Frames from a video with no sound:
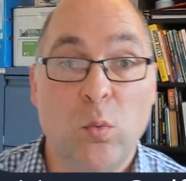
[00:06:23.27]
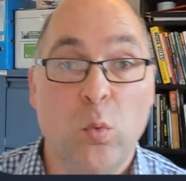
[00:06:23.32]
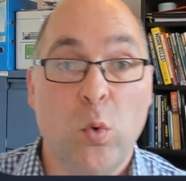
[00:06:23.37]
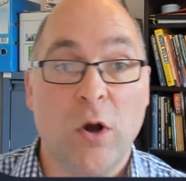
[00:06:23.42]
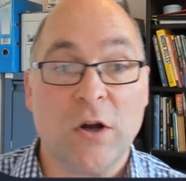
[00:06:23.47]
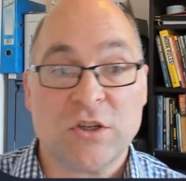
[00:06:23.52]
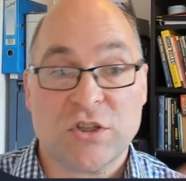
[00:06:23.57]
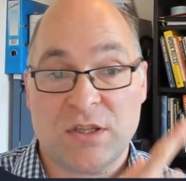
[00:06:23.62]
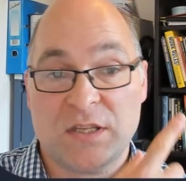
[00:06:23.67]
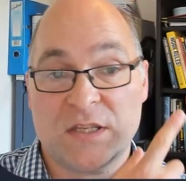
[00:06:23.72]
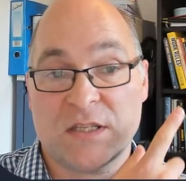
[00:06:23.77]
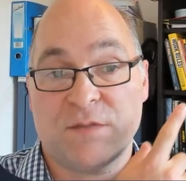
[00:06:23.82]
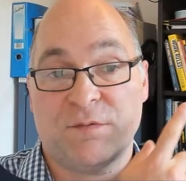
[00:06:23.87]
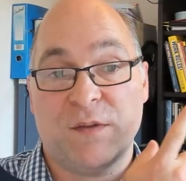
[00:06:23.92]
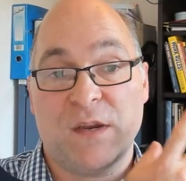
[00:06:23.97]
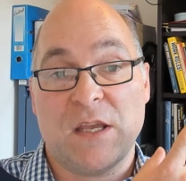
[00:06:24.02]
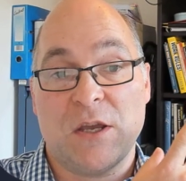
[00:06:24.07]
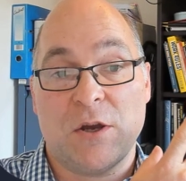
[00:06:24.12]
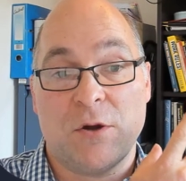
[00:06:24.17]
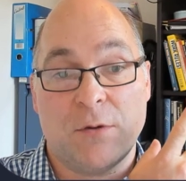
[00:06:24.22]
watch this
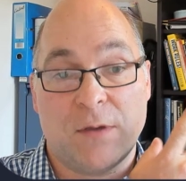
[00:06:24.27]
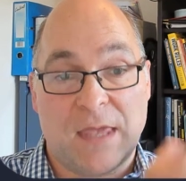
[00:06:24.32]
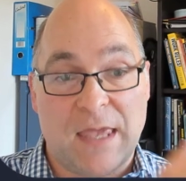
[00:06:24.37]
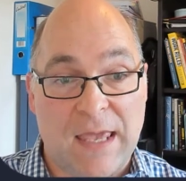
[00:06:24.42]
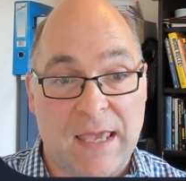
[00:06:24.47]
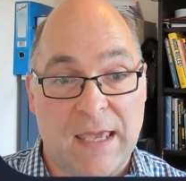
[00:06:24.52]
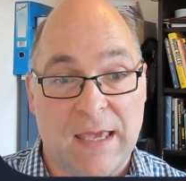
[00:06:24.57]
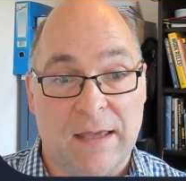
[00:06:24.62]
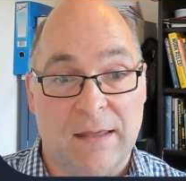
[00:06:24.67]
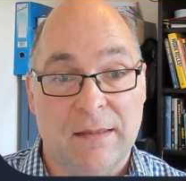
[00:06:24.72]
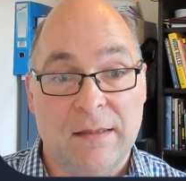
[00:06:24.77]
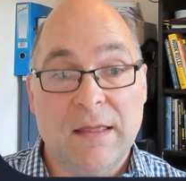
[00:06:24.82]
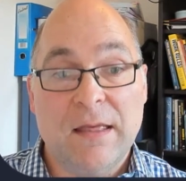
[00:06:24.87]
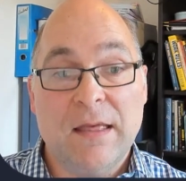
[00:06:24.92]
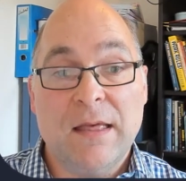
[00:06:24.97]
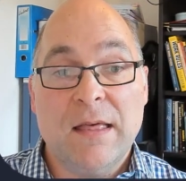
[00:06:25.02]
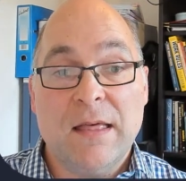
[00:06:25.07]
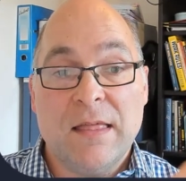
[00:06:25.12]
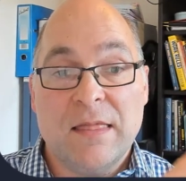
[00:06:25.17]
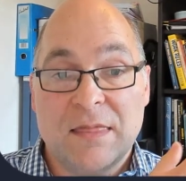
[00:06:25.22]
video here.
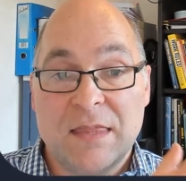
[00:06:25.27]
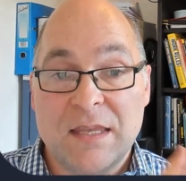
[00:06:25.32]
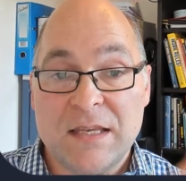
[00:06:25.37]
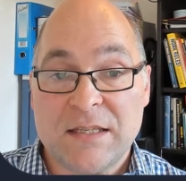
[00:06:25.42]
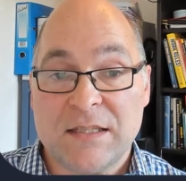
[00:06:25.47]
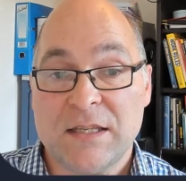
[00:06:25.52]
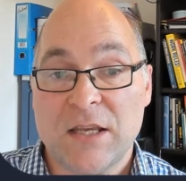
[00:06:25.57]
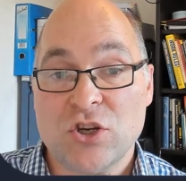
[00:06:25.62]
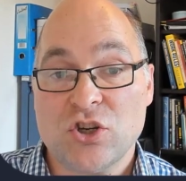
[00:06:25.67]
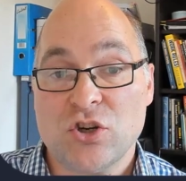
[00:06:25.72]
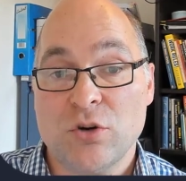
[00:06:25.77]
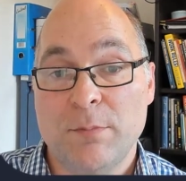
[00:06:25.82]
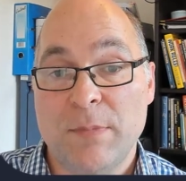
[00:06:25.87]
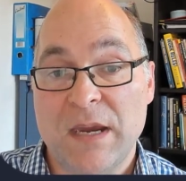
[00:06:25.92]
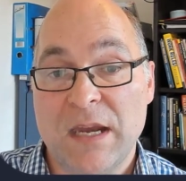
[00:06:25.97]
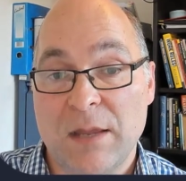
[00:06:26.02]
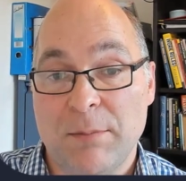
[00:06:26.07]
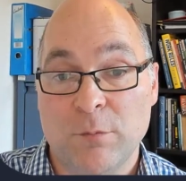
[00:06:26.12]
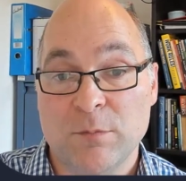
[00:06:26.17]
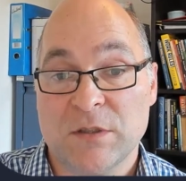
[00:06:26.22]
This social
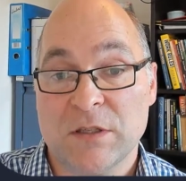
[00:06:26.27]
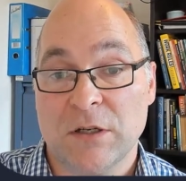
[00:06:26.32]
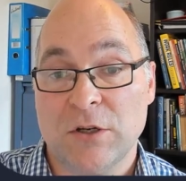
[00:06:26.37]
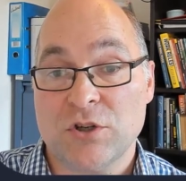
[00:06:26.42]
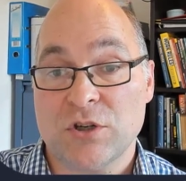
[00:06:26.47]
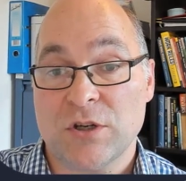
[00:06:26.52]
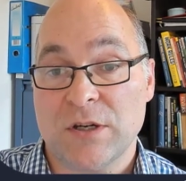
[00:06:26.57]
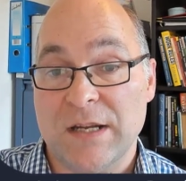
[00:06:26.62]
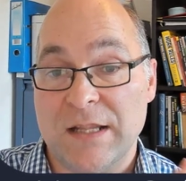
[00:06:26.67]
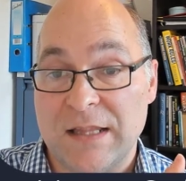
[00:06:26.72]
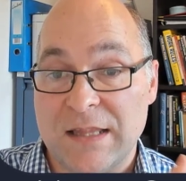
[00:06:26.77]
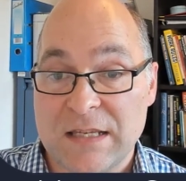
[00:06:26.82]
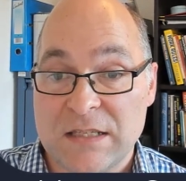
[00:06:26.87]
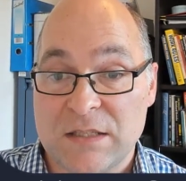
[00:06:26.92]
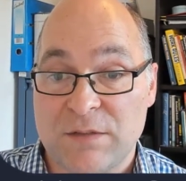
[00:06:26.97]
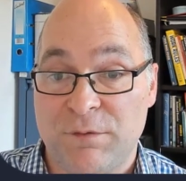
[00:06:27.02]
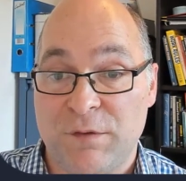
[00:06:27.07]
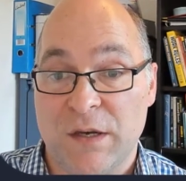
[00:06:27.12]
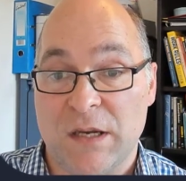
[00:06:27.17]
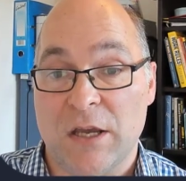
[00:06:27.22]
media solution in
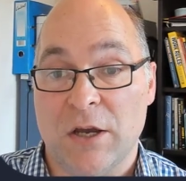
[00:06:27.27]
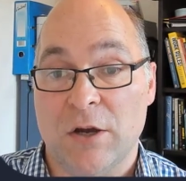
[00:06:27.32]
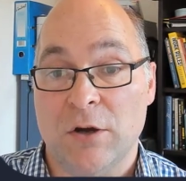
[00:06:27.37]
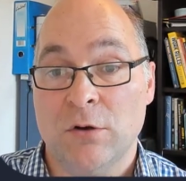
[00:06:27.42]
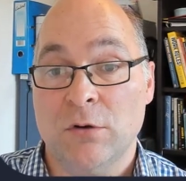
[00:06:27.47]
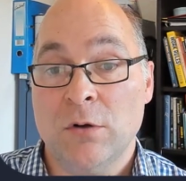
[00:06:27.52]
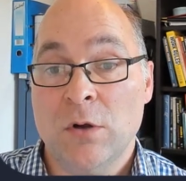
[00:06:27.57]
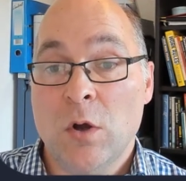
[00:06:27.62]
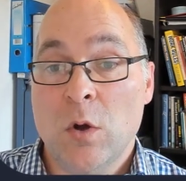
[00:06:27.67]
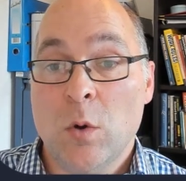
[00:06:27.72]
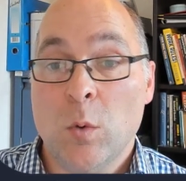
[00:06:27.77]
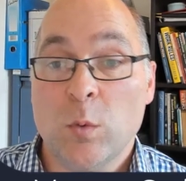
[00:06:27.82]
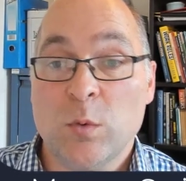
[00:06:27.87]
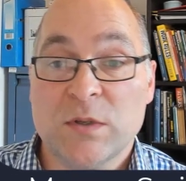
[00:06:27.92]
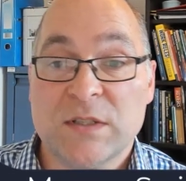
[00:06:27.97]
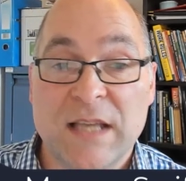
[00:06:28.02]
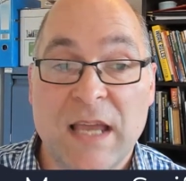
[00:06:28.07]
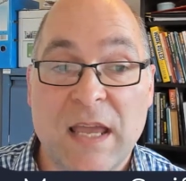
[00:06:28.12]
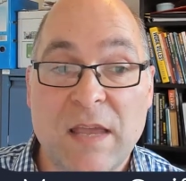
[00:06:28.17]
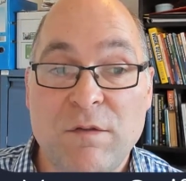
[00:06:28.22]
this video will
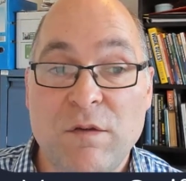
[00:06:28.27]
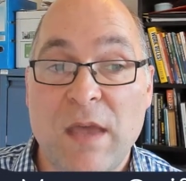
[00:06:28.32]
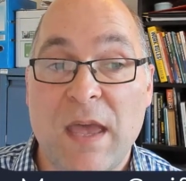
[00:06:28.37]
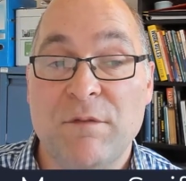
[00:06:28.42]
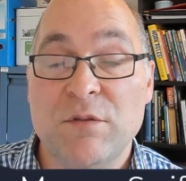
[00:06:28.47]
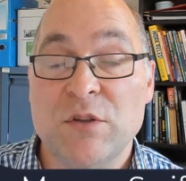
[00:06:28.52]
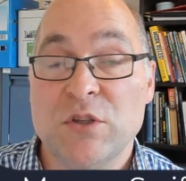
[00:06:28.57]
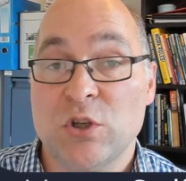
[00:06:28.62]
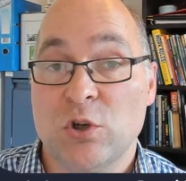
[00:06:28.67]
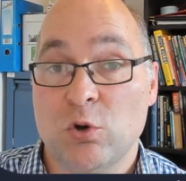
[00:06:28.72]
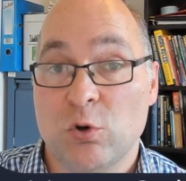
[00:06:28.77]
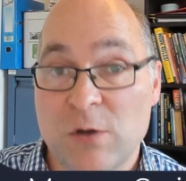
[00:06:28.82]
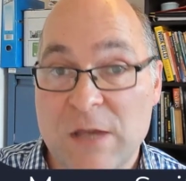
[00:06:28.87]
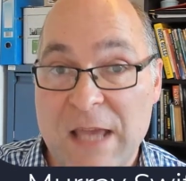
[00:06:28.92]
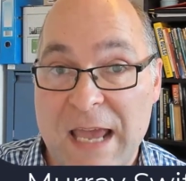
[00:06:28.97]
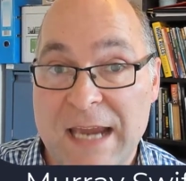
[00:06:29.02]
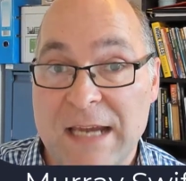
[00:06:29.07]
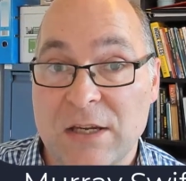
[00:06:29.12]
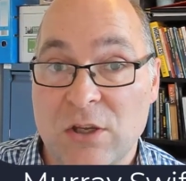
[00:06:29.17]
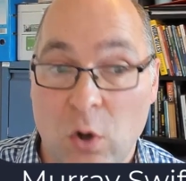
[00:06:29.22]
save you having to
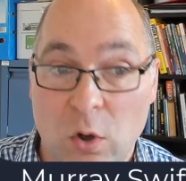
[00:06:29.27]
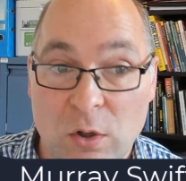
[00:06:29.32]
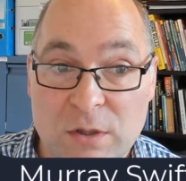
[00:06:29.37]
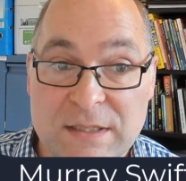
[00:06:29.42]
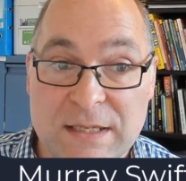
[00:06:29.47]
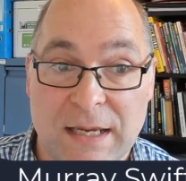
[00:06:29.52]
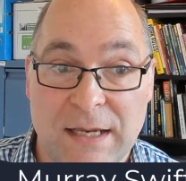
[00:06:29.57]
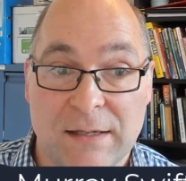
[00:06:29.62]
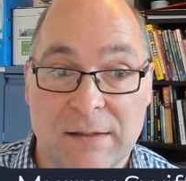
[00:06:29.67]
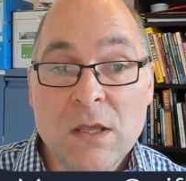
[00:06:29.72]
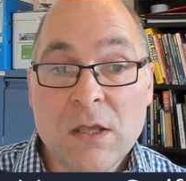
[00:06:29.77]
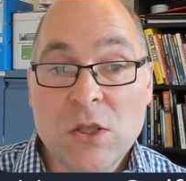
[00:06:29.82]
create content.